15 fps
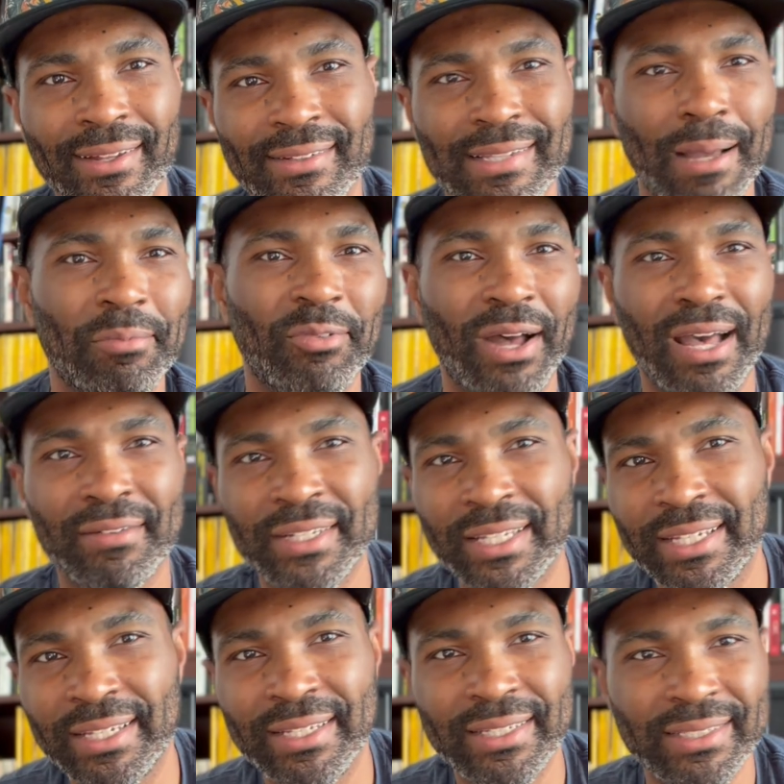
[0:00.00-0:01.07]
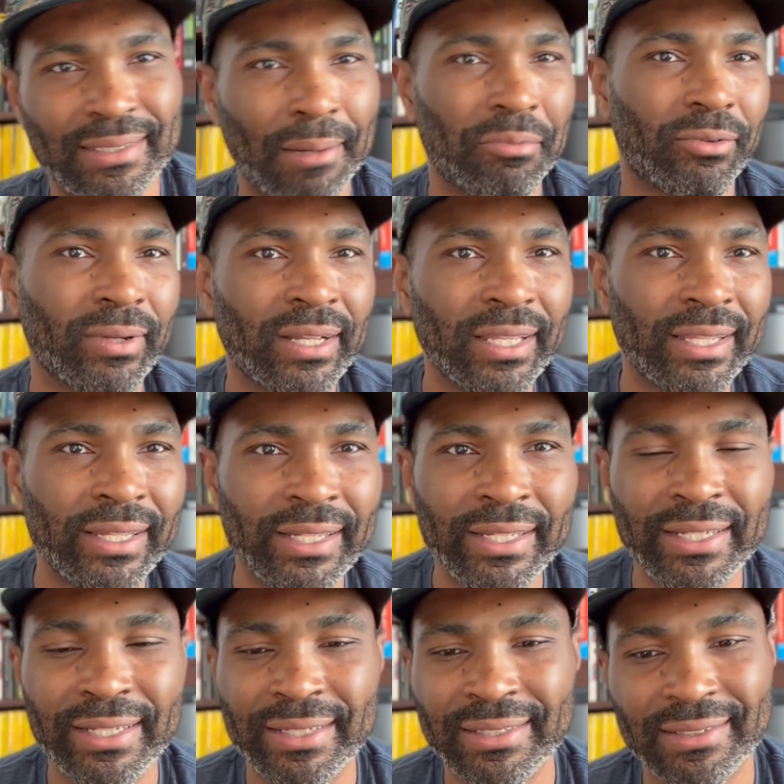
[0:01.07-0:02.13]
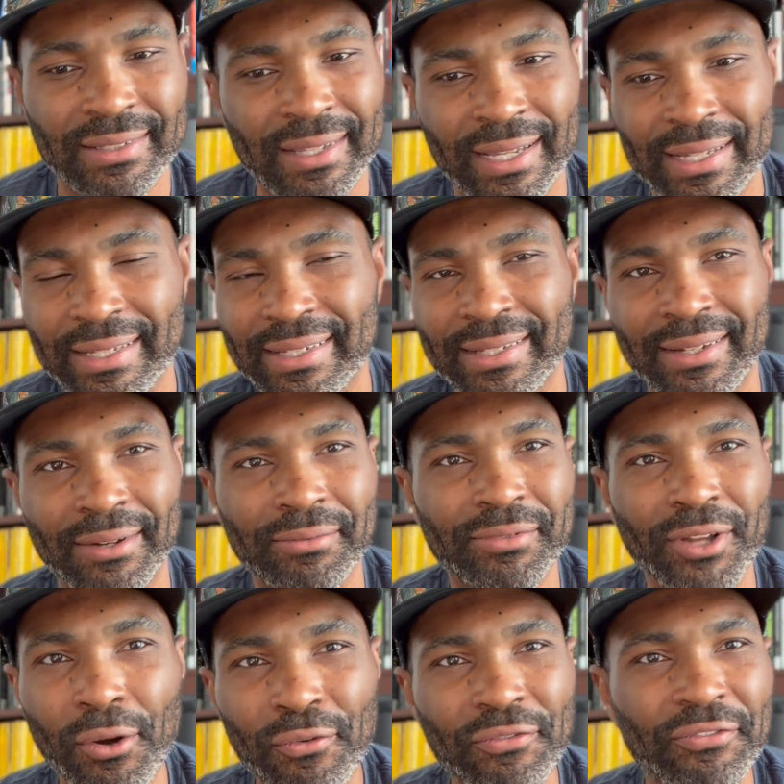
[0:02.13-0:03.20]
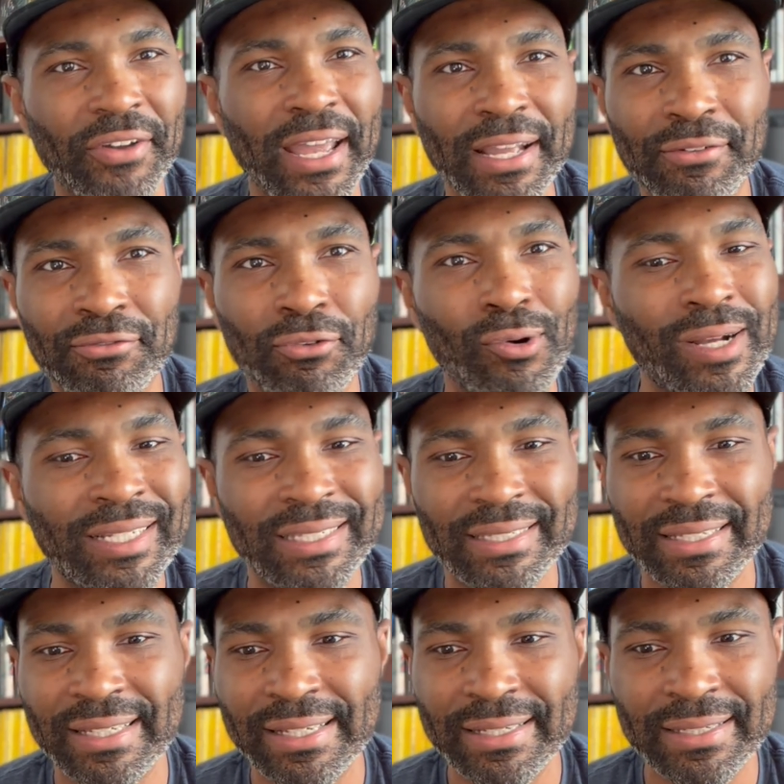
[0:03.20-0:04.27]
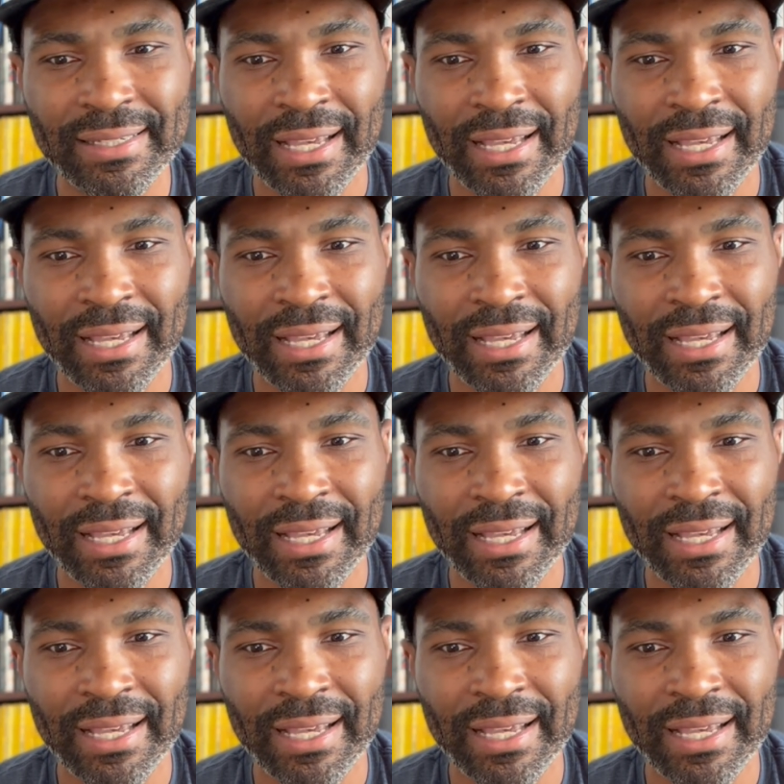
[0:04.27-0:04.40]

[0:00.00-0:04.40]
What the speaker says: top 5 of these, top 3 of these, like, no fake voices.